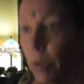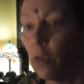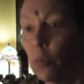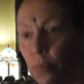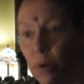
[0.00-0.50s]

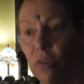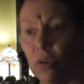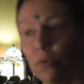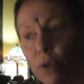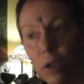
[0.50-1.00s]
because
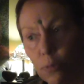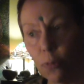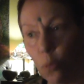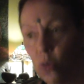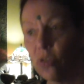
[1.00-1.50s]
prison
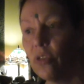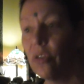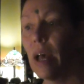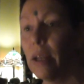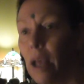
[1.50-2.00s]

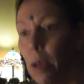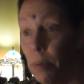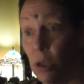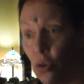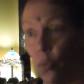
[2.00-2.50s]
reinforces that
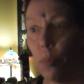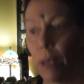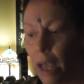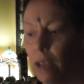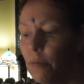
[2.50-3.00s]
habitual
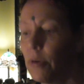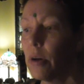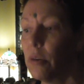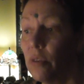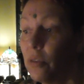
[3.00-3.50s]

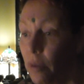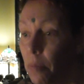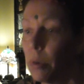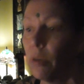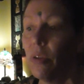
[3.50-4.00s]
behavior. It's as
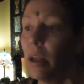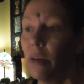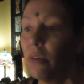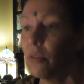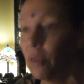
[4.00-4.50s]
simple as
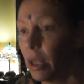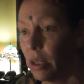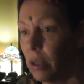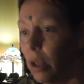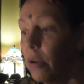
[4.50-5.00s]
that. It's
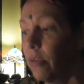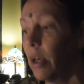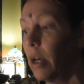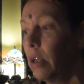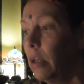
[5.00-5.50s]
exactly like
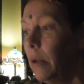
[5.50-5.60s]
that.